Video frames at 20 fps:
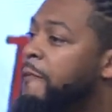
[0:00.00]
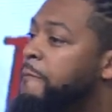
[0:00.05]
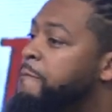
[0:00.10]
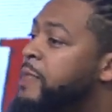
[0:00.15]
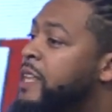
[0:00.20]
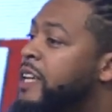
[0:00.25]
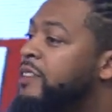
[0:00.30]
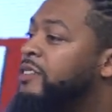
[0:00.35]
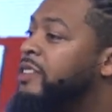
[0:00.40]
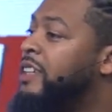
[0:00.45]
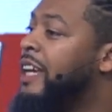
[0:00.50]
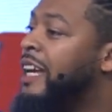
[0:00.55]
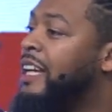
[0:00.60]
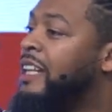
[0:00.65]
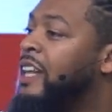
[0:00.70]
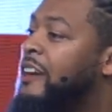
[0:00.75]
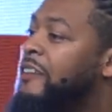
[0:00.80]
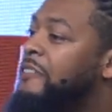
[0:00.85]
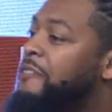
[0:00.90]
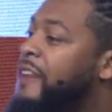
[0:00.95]
seeing
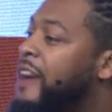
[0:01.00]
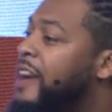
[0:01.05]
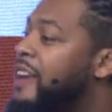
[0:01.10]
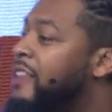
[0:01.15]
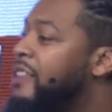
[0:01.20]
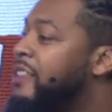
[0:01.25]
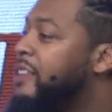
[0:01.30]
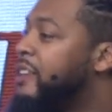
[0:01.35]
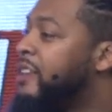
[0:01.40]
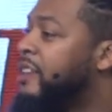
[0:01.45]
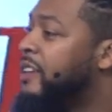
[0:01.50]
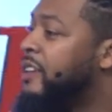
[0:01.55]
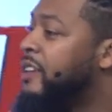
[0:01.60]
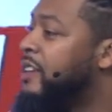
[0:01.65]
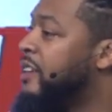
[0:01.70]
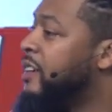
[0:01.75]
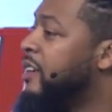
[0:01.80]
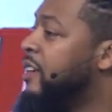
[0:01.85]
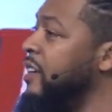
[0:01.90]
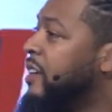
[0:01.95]
their faith.
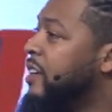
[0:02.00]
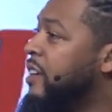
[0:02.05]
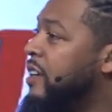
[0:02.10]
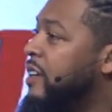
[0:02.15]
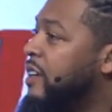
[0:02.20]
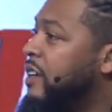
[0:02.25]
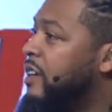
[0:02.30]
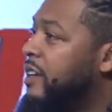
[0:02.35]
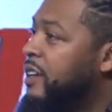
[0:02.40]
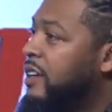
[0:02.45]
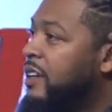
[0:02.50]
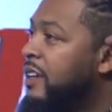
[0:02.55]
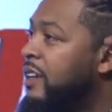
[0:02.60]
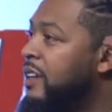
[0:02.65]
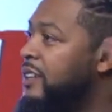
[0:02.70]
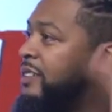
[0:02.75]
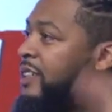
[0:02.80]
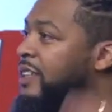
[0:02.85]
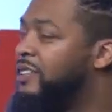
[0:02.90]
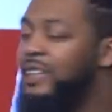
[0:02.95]

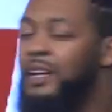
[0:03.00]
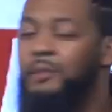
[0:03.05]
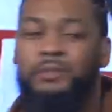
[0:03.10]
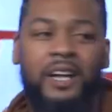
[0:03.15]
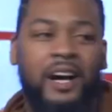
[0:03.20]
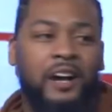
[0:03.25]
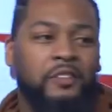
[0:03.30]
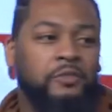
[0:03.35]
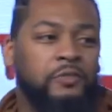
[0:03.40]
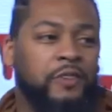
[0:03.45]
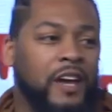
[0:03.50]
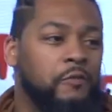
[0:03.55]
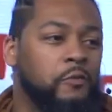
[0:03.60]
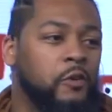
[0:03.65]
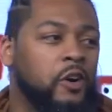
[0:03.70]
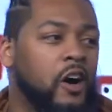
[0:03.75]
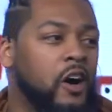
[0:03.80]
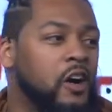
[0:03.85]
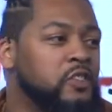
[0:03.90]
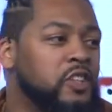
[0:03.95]
See, sometimes faith will
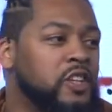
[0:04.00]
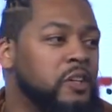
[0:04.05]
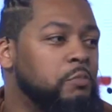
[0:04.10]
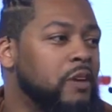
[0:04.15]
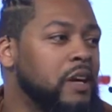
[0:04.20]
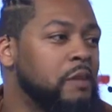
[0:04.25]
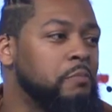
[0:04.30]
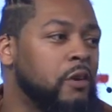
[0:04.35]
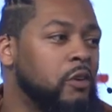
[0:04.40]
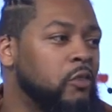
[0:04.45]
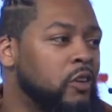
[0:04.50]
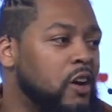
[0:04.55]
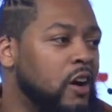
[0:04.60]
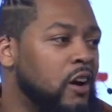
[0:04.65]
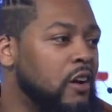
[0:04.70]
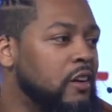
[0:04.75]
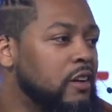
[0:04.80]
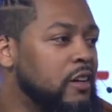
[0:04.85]
cause you to break protocol.